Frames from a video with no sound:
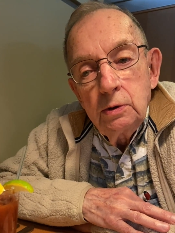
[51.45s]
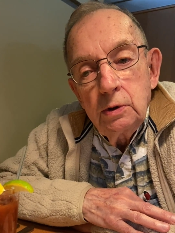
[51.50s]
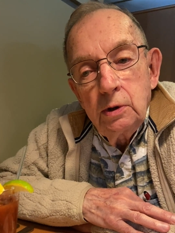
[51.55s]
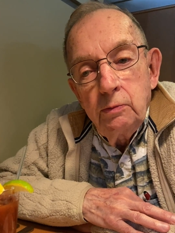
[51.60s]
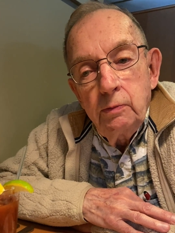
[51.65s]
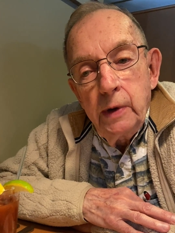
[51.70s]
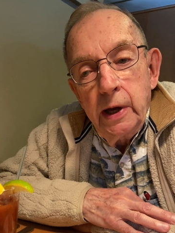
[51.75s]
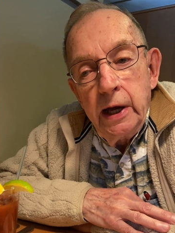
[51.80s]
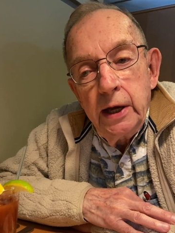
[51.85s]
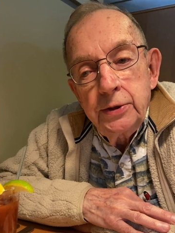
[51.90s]
The
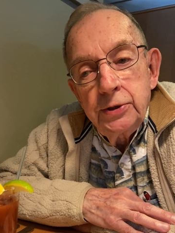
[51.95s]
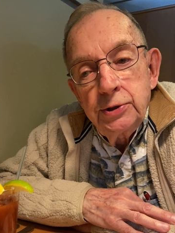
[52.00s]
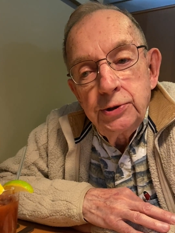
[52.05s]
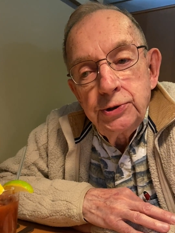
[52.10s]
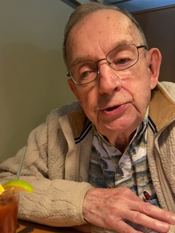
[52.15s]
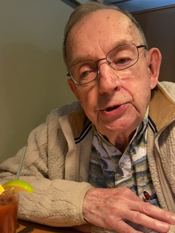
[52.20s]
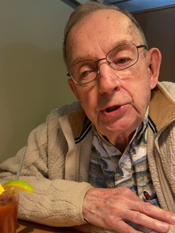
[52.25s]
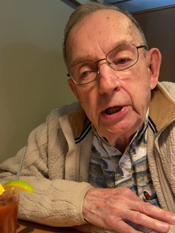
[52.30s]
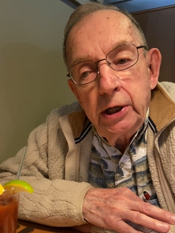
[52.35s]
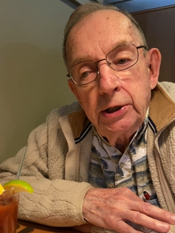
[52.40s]
math and
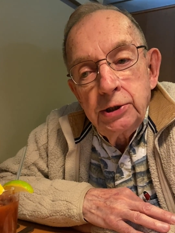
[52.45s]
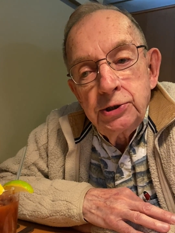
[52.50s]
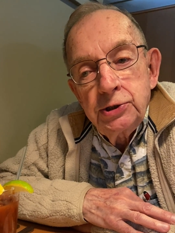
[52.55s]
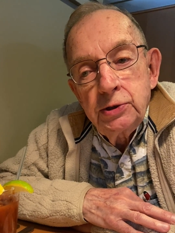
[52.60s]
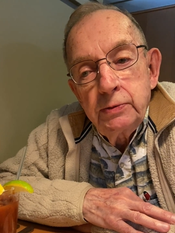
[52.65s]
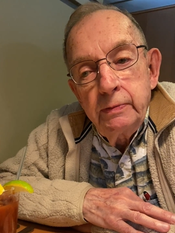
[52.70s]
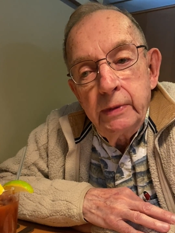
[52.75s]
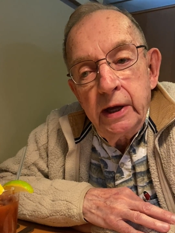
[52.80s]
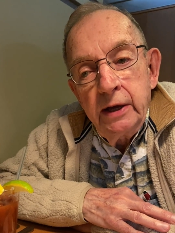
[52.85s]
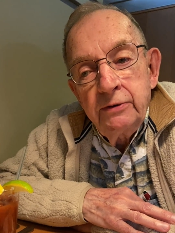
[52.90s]
science
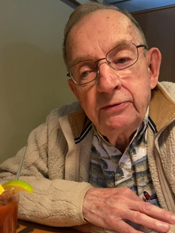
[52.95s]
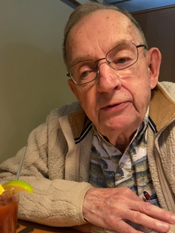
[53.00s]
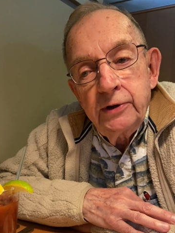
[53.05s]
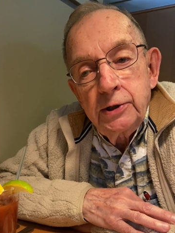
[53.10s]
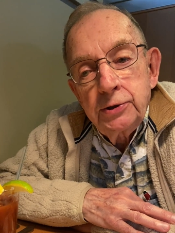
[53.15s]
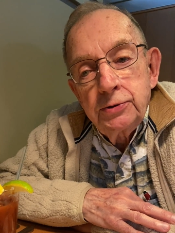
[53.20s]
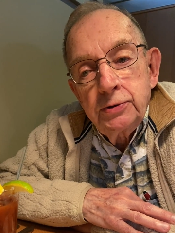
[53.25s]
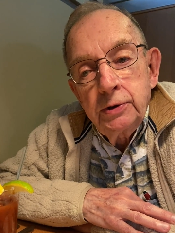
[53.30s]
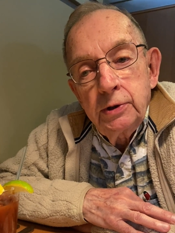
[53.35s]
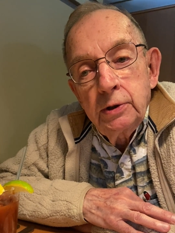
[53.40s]
and
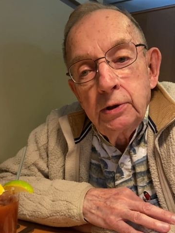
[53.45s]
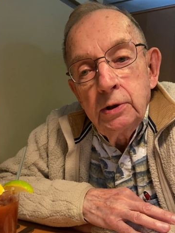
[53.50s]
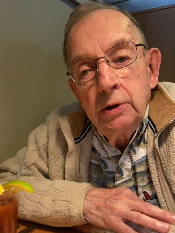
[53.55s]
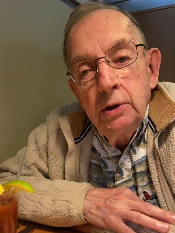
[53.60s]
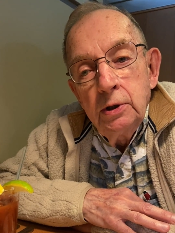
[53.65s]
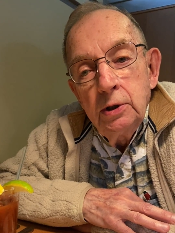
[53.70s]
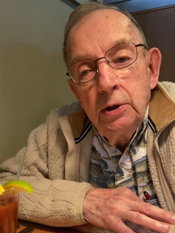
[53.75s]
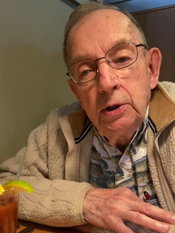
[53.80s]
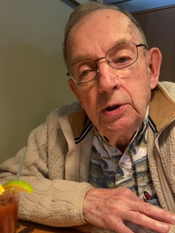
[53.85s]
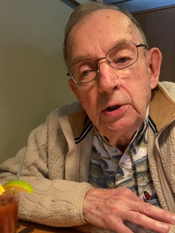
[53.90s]
manufacturing
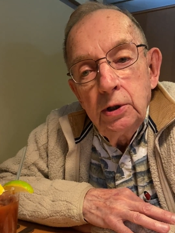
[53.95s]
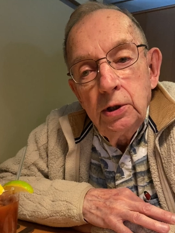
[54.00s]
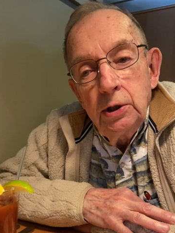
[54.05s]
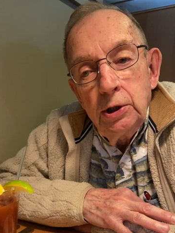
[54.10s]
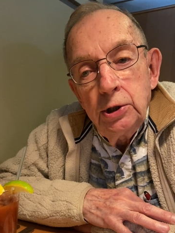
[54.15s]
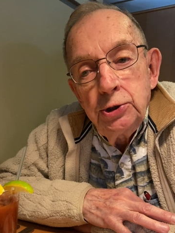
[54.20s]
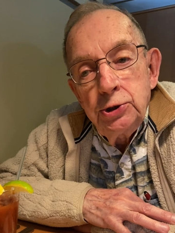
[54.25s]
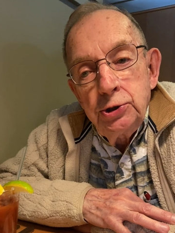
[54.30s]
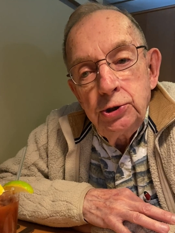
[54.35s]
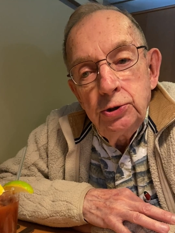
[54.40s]

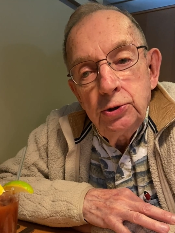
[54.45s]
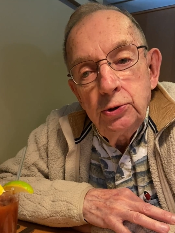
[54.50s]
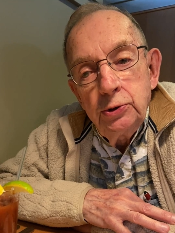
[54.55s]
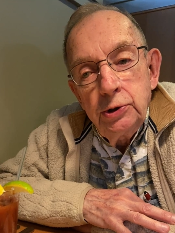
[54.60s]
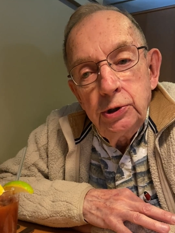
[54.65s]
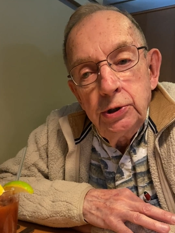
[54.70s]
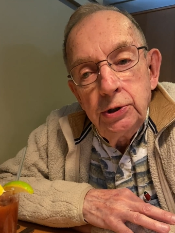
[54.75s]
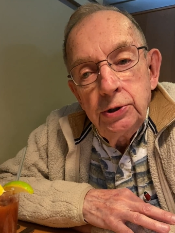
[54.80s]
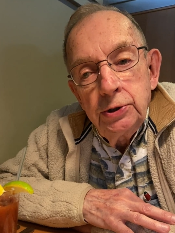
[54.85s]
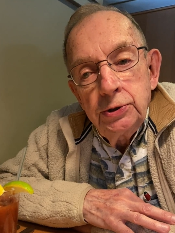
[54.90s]
issue
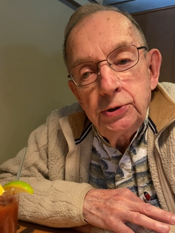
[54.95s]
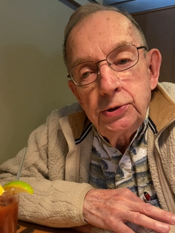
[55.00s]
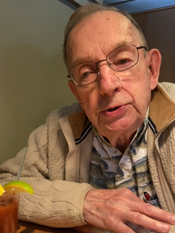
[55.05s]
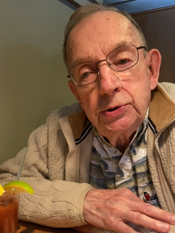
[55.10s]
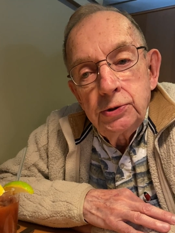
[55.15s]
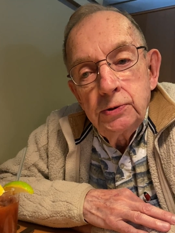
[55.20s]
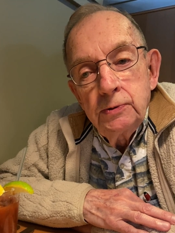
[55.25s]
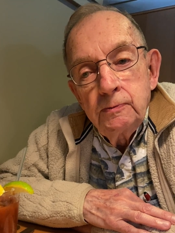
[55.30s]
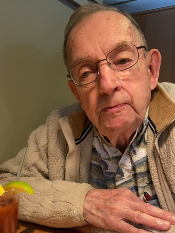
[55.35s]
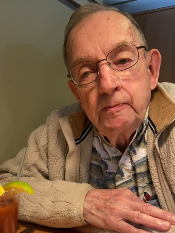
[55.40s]
is,
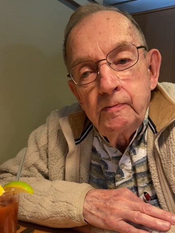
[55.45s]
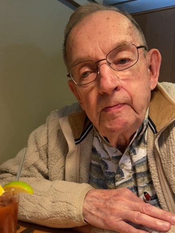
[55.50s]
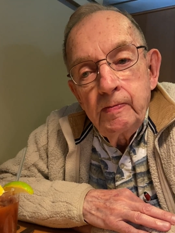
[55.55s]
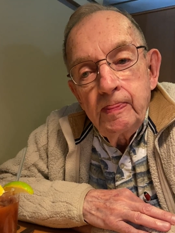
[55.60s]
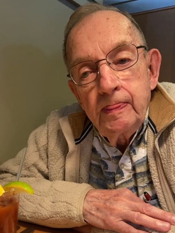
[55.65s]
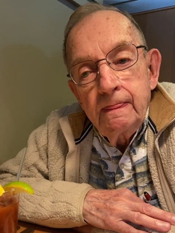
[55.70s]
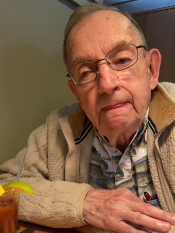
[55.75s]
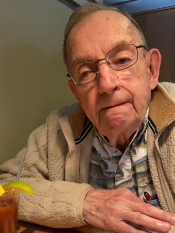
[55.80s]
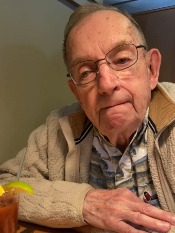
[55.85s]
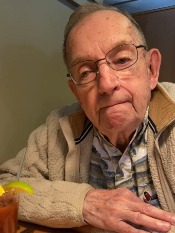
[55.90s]

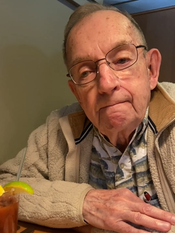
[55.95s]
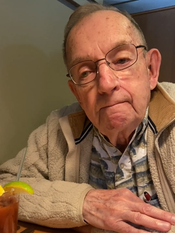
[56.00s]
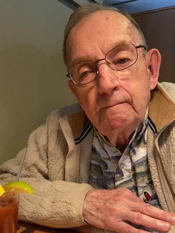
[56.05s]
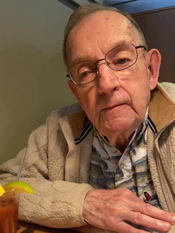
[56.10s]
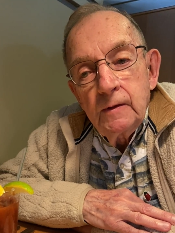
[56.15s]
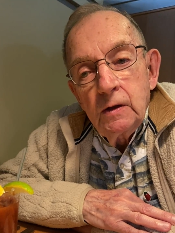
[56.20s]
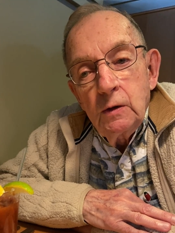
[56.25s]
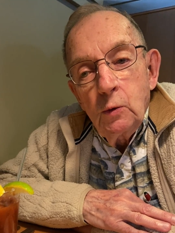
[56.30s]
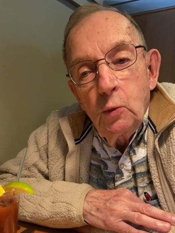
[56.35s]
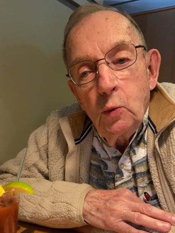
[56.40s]

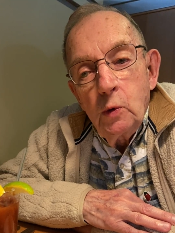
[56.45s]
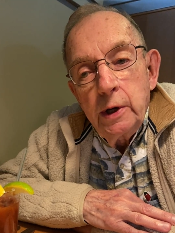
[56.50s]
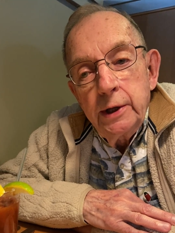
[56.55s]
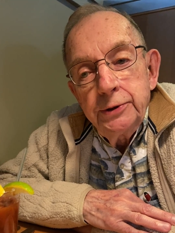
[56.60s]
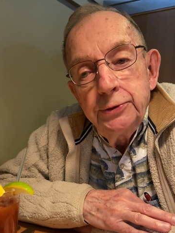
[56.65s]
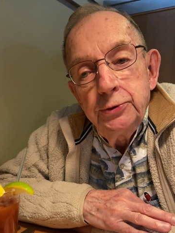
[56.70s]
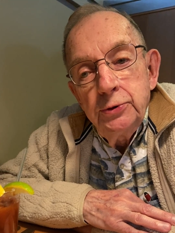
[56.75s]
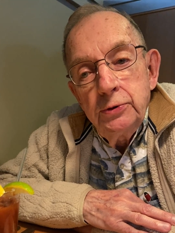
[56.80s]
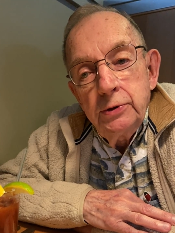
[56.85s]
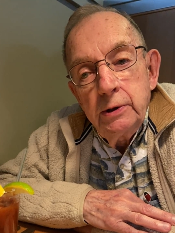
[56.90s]
why
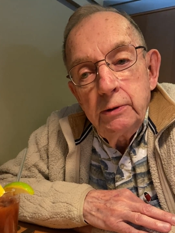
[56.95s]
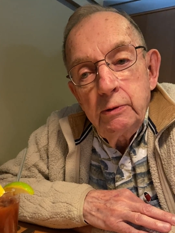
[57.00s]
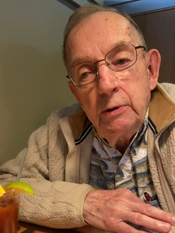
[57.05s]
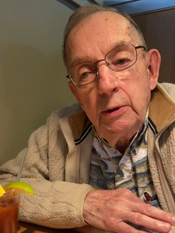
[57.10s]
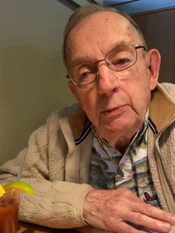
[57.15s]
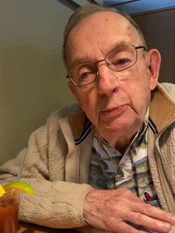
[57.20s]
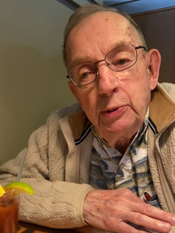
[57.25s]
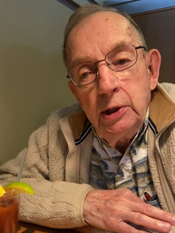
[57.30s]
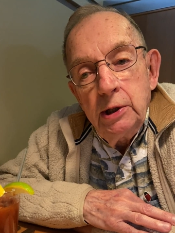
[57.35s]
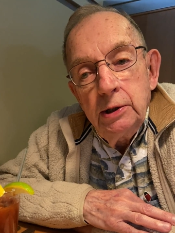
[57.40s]
do they
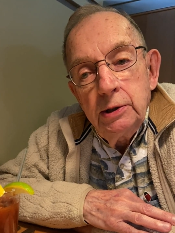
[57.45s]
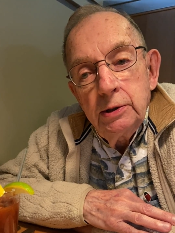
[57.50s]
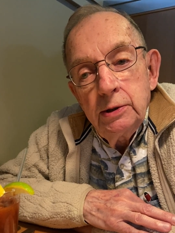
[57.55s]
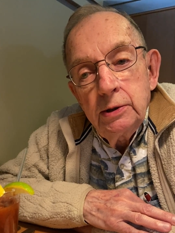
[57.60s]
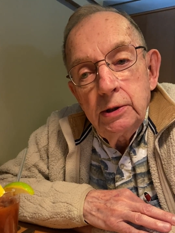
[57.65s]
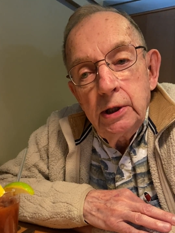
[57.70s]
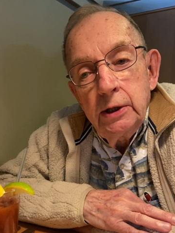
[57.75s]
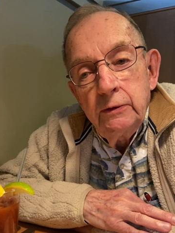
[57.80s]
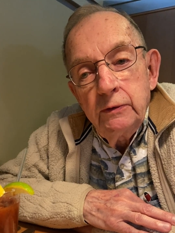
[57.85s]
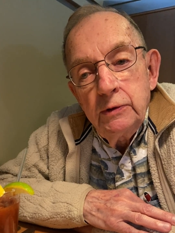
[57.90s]
repeat
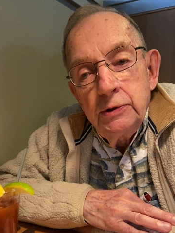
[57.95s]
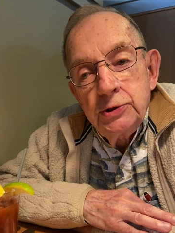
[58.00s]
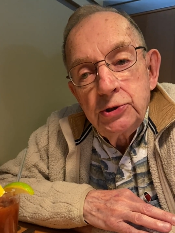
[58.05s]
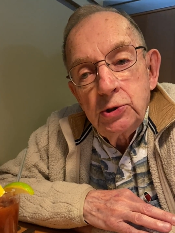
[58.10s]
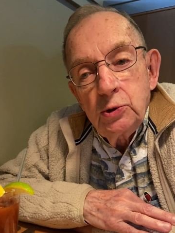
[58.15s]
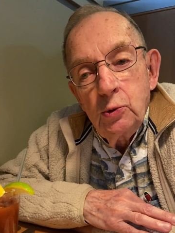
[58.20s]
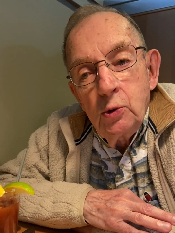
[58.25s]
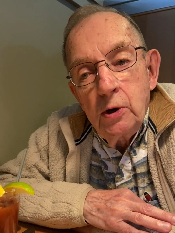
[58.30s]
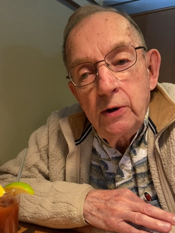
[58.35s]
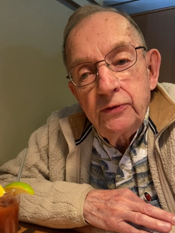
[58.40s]
every
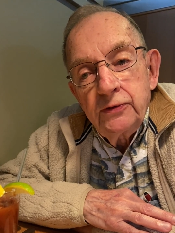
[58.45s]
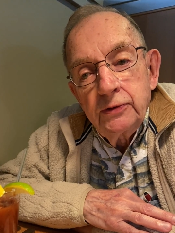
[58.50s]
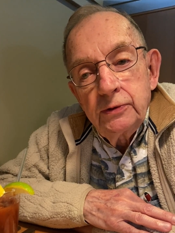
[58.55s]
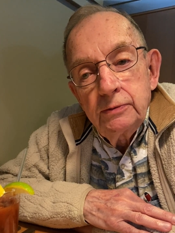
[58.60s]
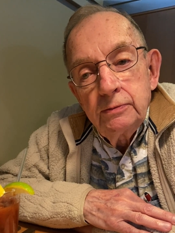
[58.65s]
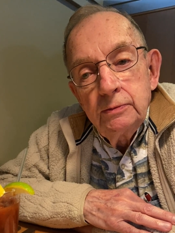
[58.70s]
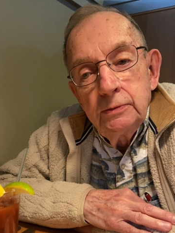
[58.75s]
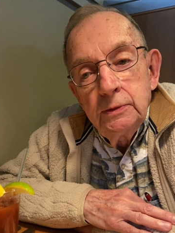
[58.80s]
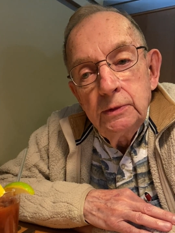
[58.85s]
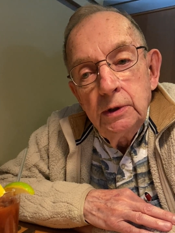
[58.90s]
so often?
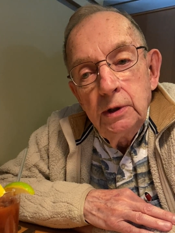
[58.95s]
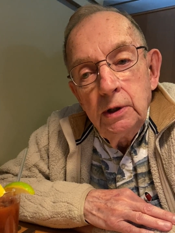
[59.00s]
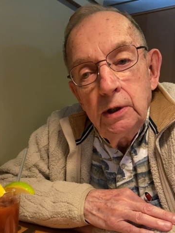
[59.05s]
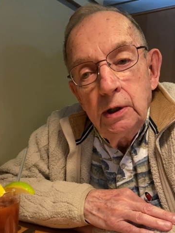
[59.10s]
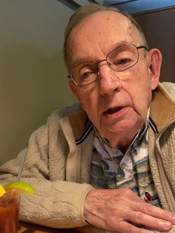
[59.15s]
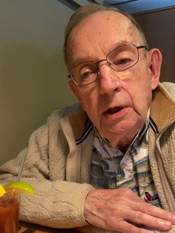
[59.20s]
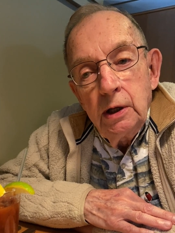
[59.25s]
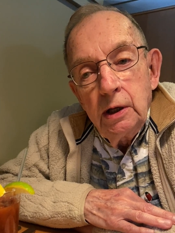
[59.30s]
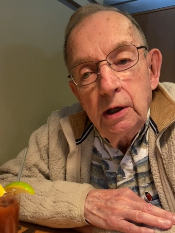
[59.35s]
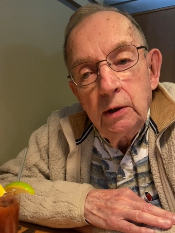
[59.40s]

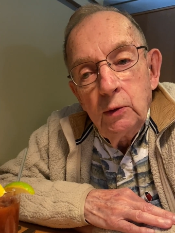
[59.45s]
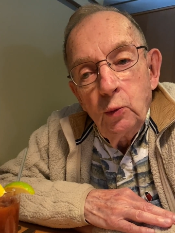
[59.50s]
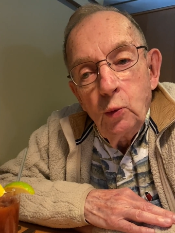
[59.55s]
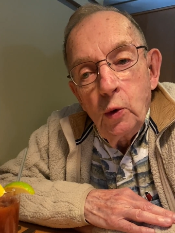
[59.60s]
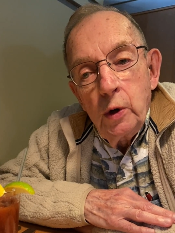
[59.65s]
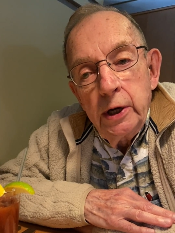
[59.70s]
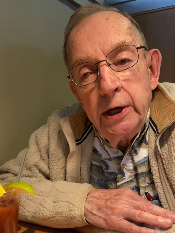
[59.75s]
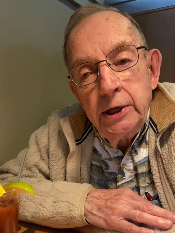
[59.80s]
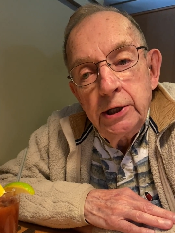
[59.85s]
And why